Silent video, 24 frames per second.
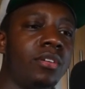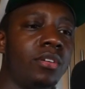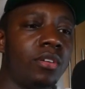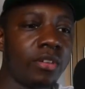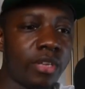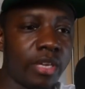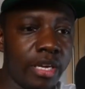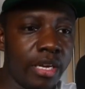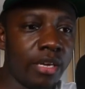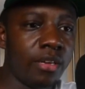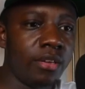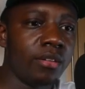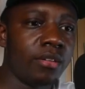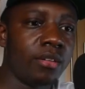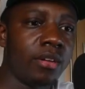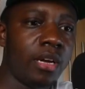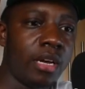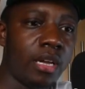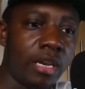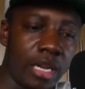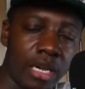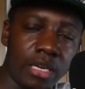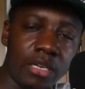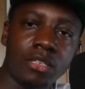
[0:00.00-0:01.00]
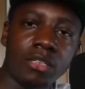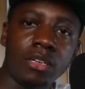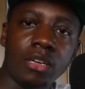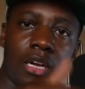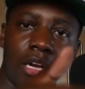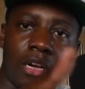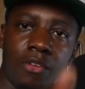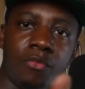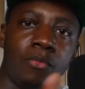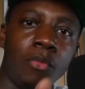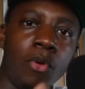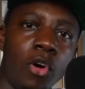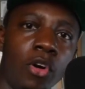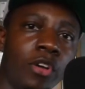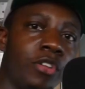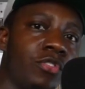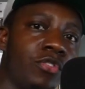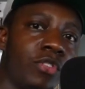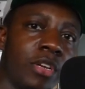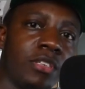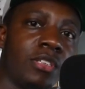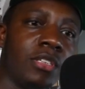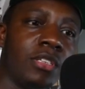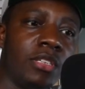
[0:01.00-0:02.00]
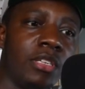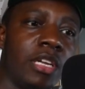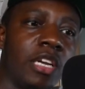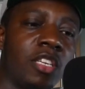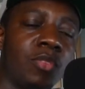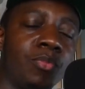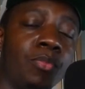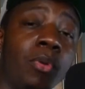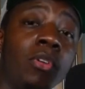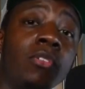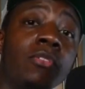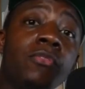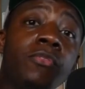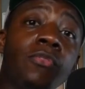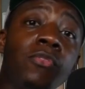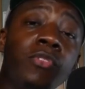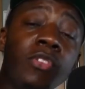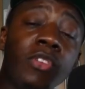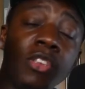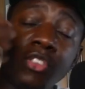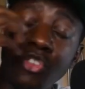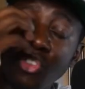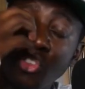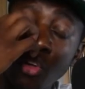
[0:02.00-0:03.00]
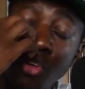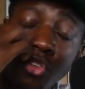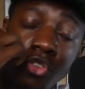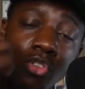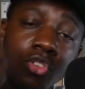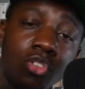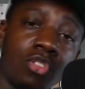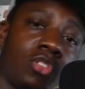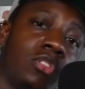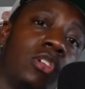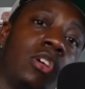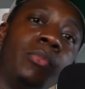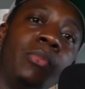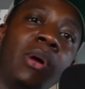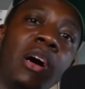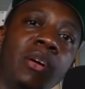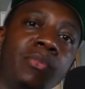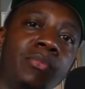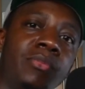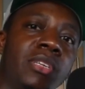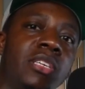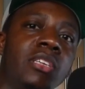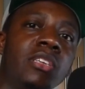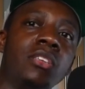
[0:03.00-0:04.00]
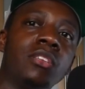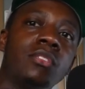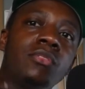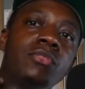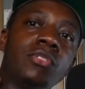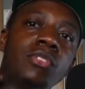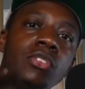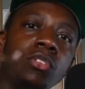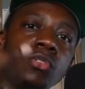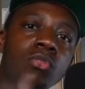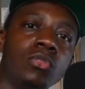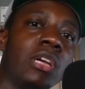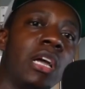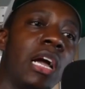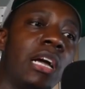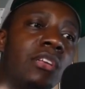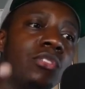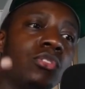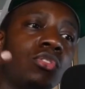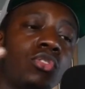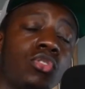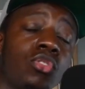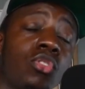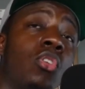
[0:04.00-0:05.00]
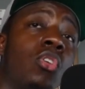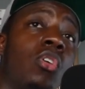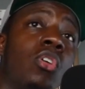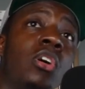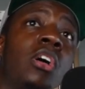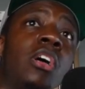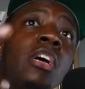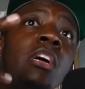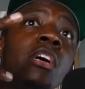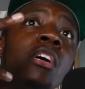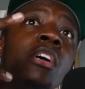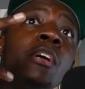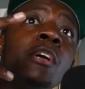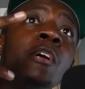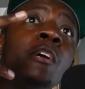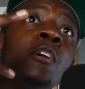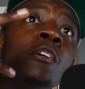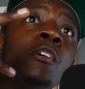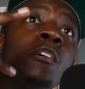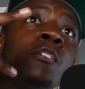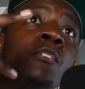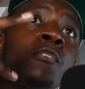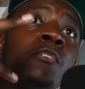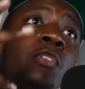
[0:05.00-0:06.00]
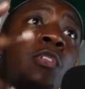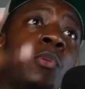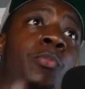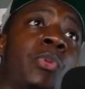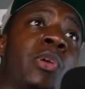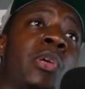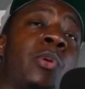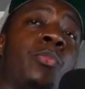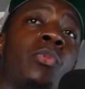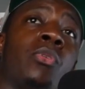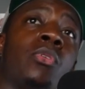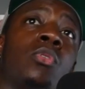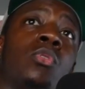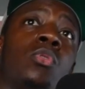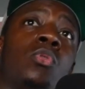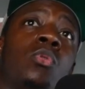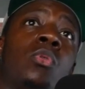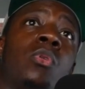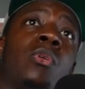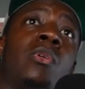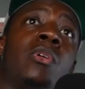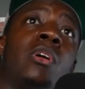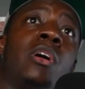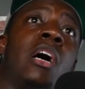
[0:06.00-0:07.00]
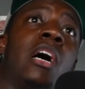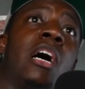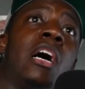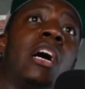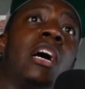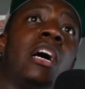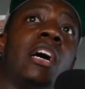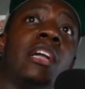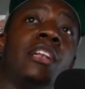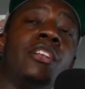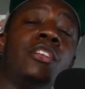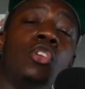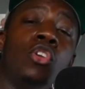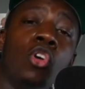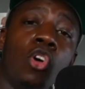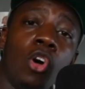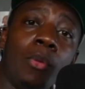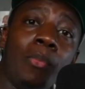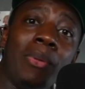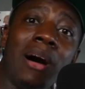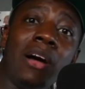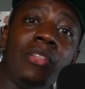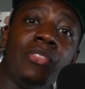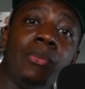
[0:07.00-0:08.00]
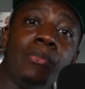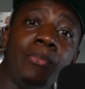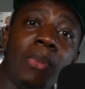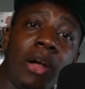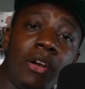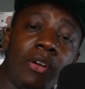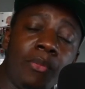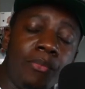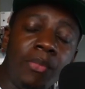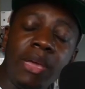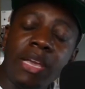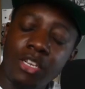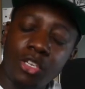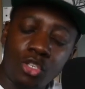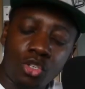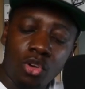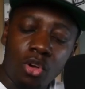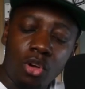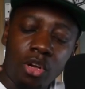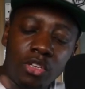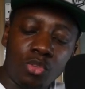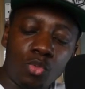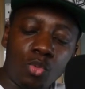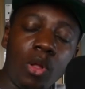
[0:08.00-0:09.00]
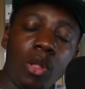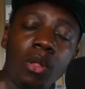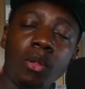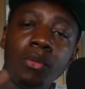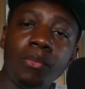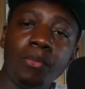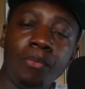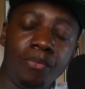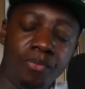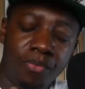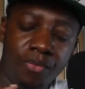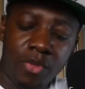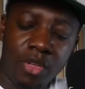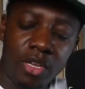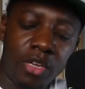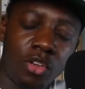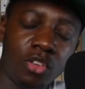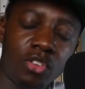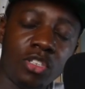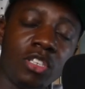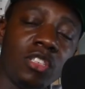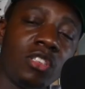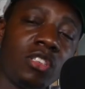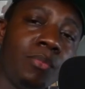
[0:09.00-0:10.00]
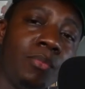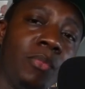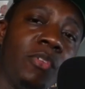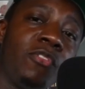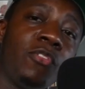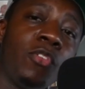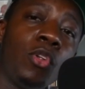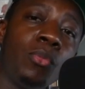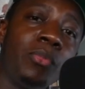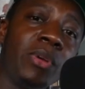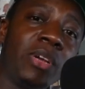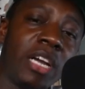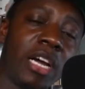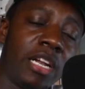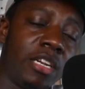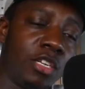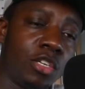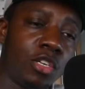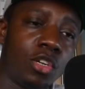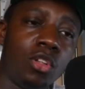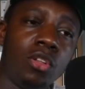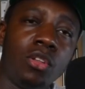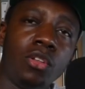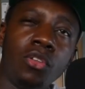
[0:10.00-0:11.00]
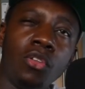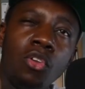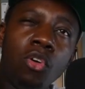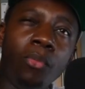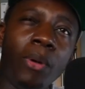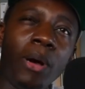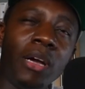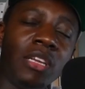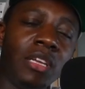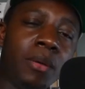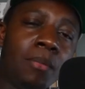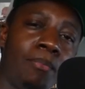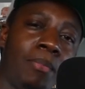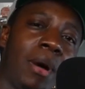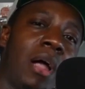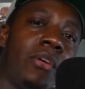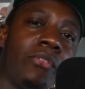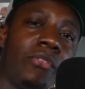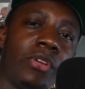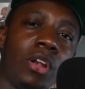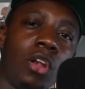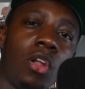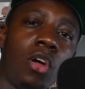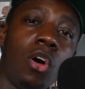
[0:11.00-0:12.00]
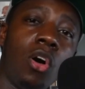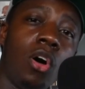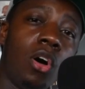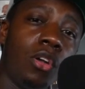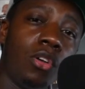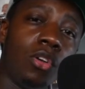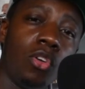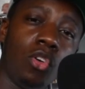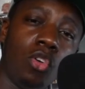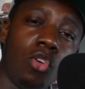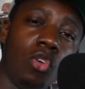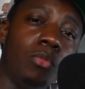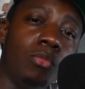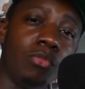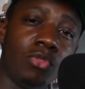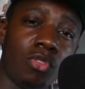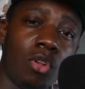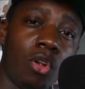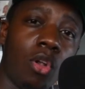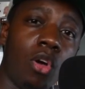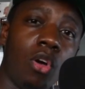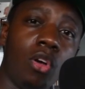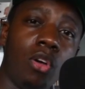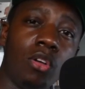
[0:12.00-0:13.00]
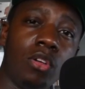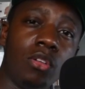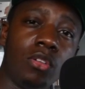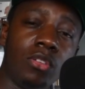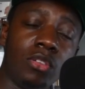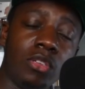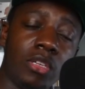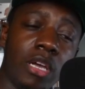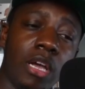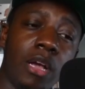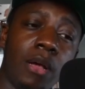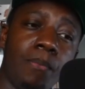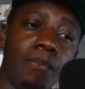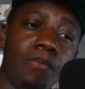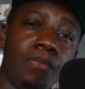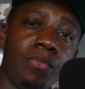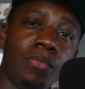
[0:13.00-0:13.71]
okay, I like to have more interesting decks, but it's not just about me, it's for you guys. So for the people who know about the back, make sure as well, because it's a full mechanical, know about your battery law and Ohm's law, yeah,